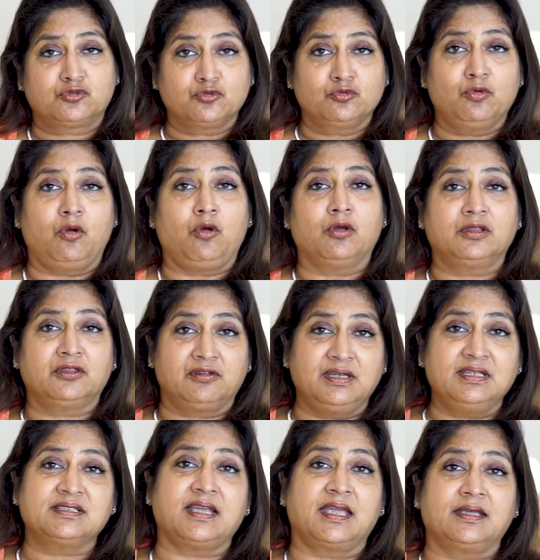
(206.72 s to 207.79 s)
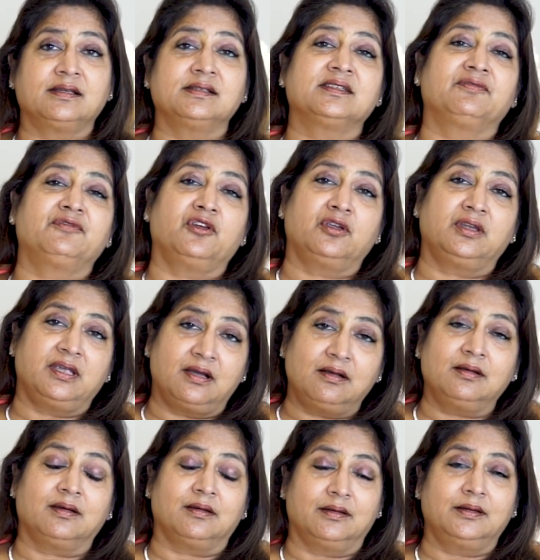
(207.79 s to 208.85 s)
2 or 3 cycles if you're
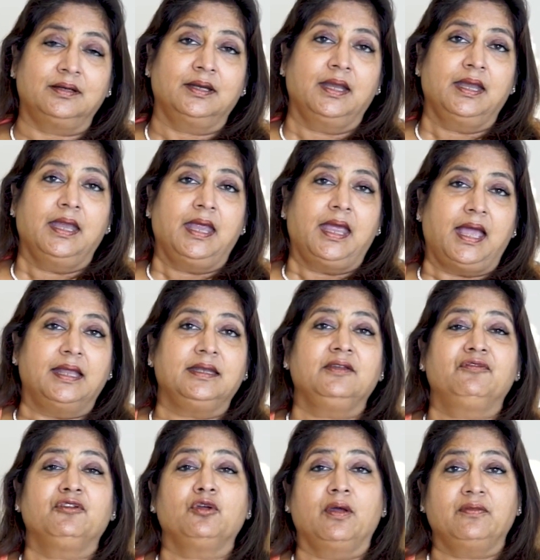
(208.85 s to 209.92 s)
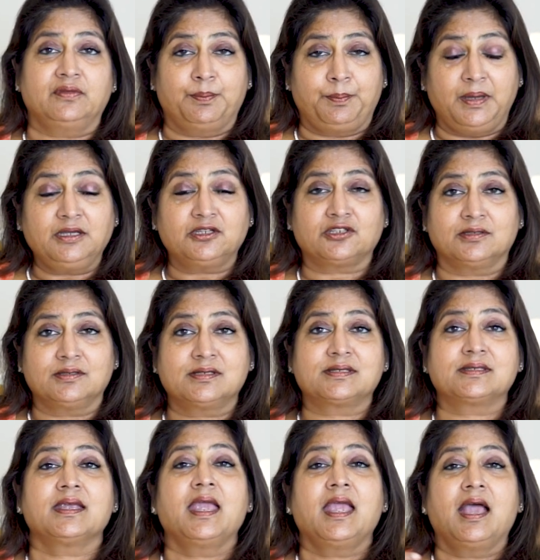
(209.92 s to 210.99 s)
younger and if you have the
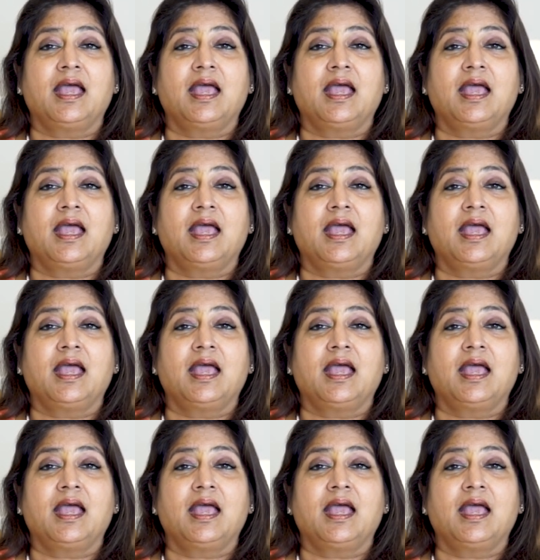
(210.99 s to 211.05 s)
patience.